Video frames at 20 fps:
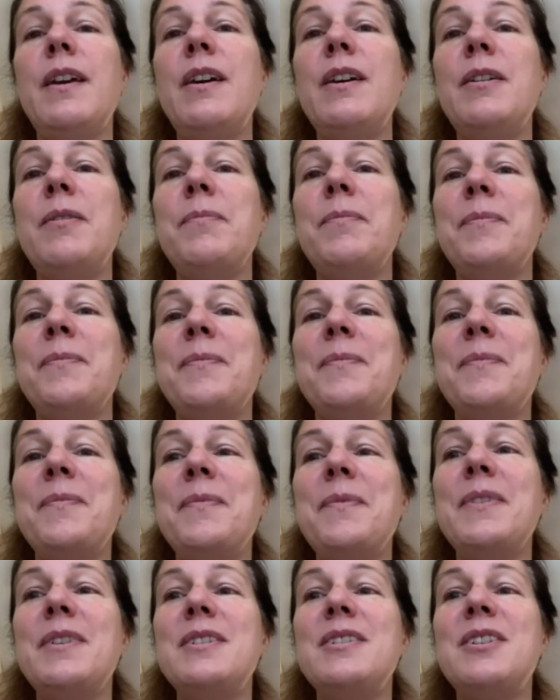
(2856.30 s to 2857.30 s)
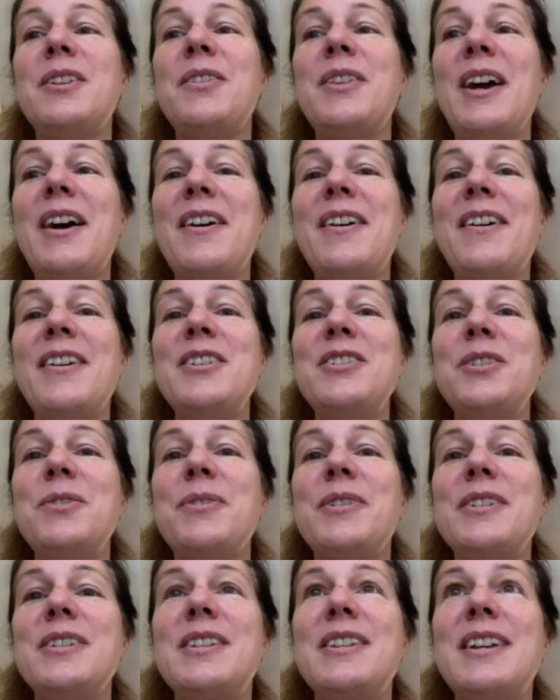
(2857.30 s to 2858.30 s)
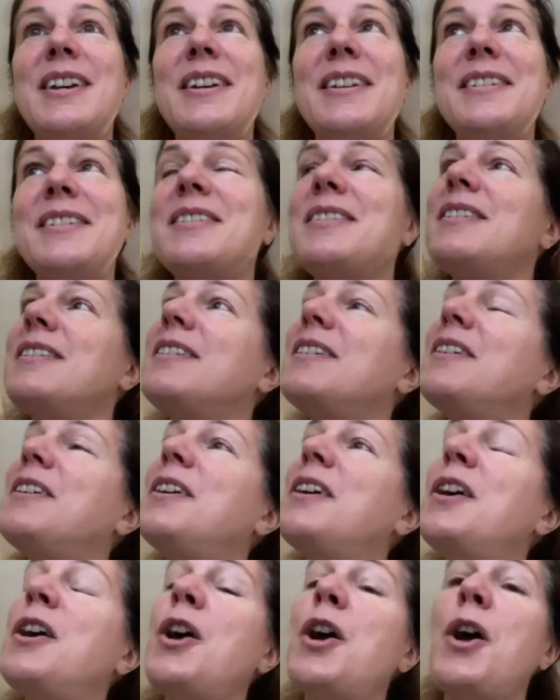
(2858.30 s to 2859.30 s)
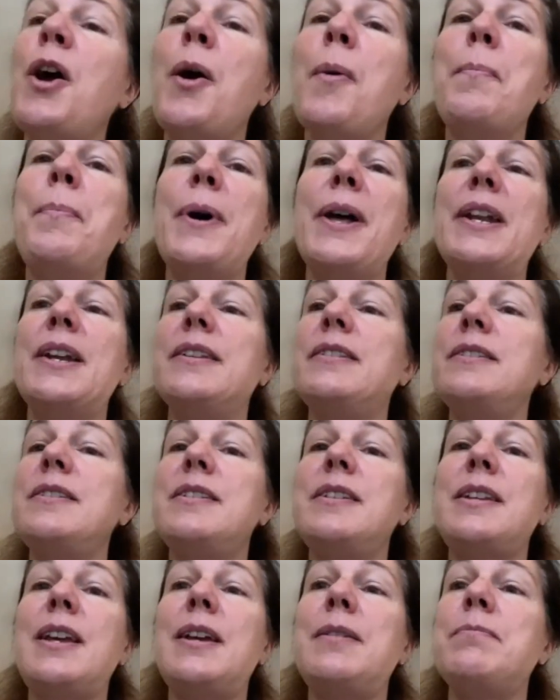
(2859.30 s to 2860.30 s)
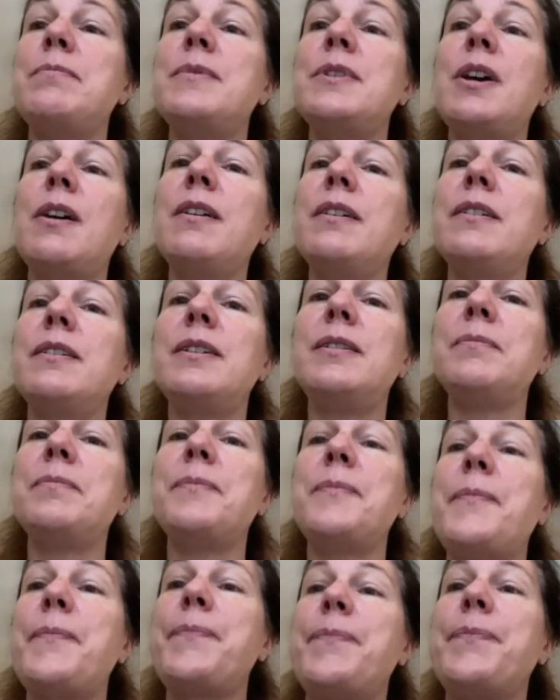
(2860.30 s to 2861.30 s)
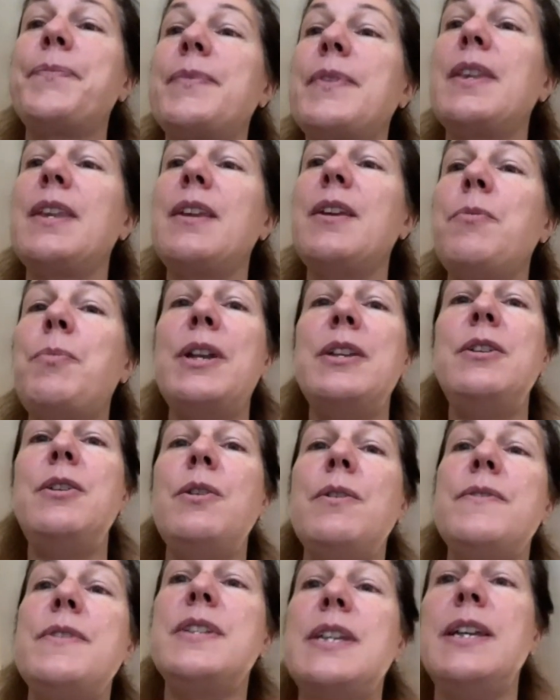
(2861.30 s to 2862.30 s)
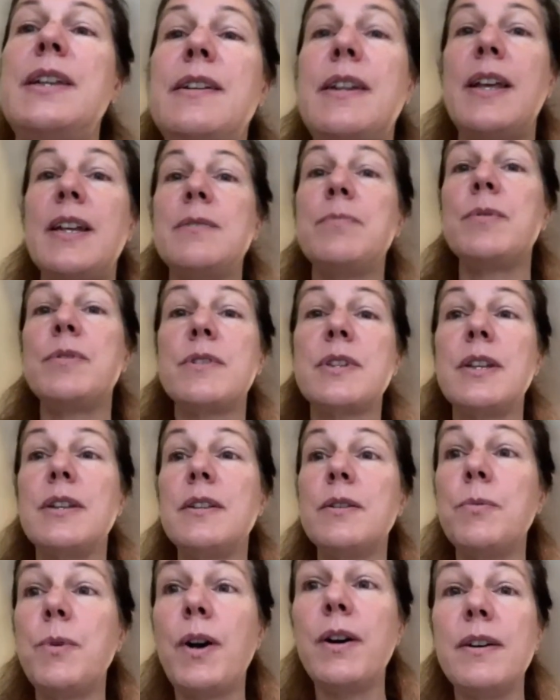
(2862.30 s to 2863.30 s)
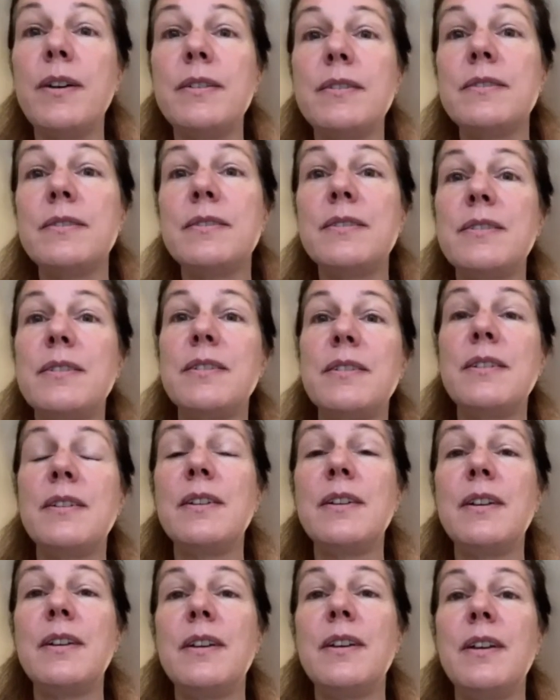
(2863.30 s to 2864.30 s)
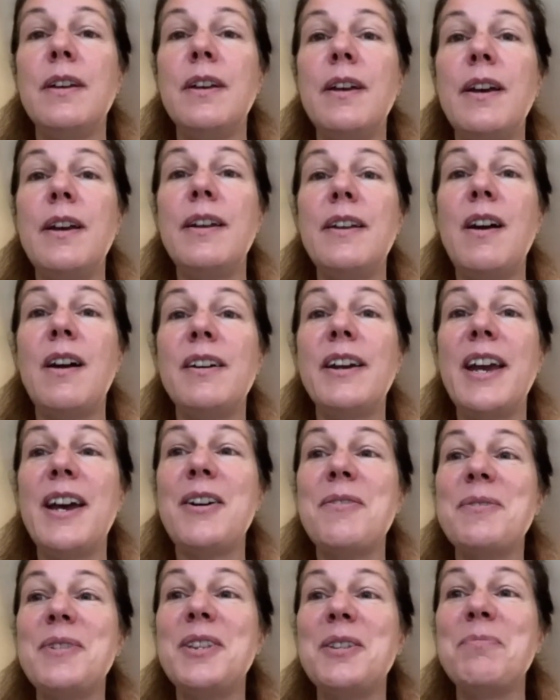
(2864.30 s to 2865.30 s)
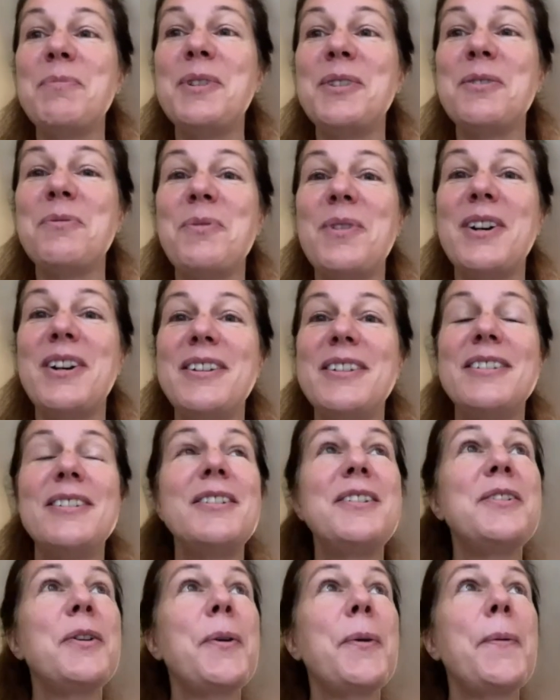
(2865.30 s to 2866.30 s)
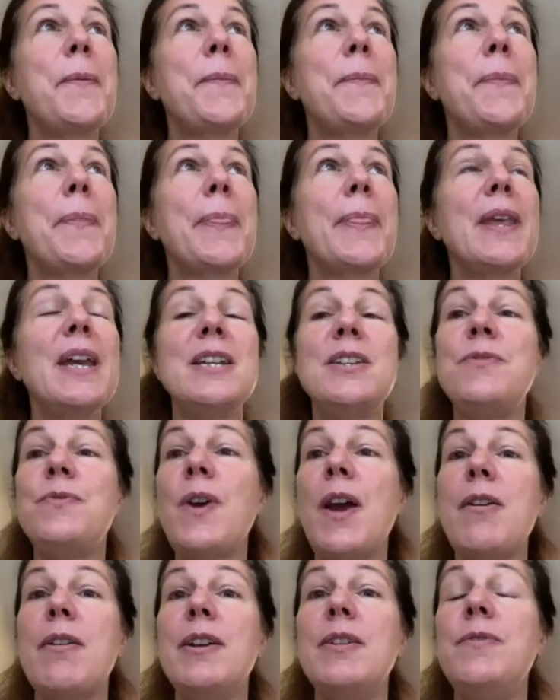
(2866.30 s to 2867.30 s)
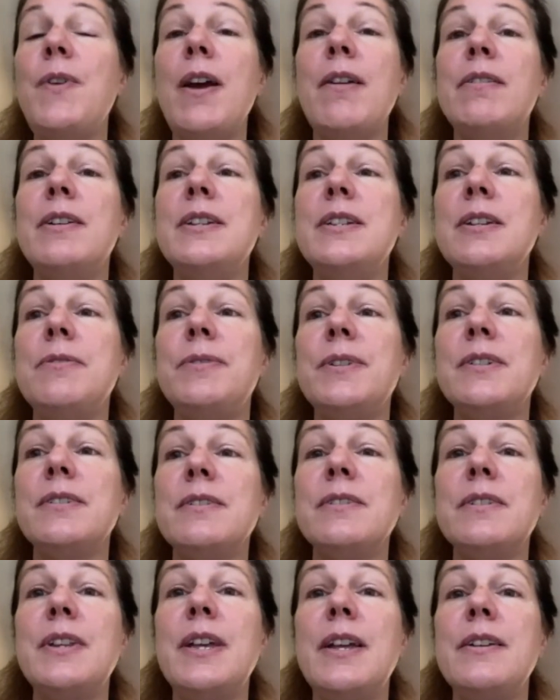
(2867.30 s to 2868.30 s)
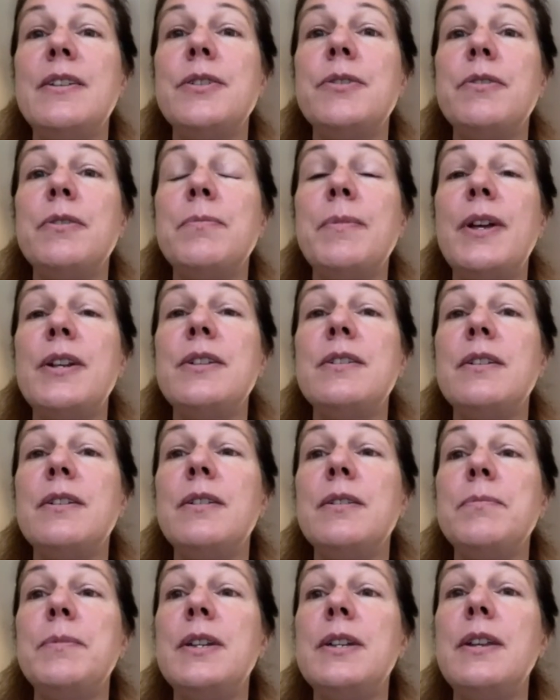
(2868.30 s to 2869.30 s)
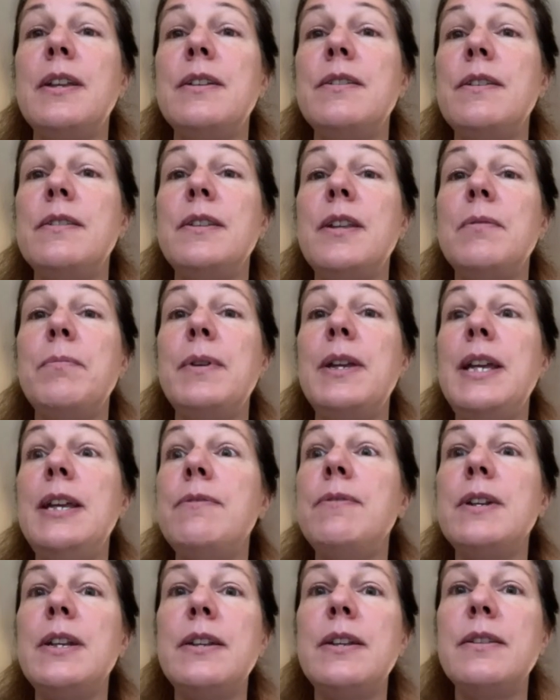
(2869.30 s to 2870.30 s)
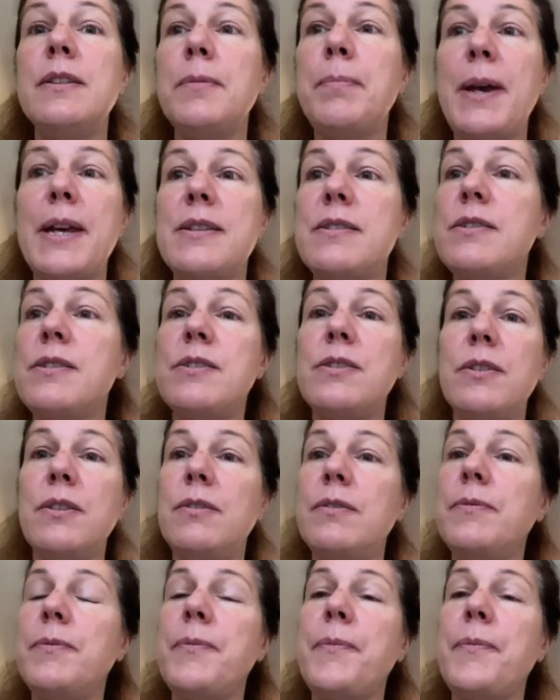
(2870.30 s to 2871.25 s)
Um, so that I do understand. But at the same time, when you have seen animals in the wild and hung out with them in the wild, it's very, very difficult then to imagine them in them even in the best zoo.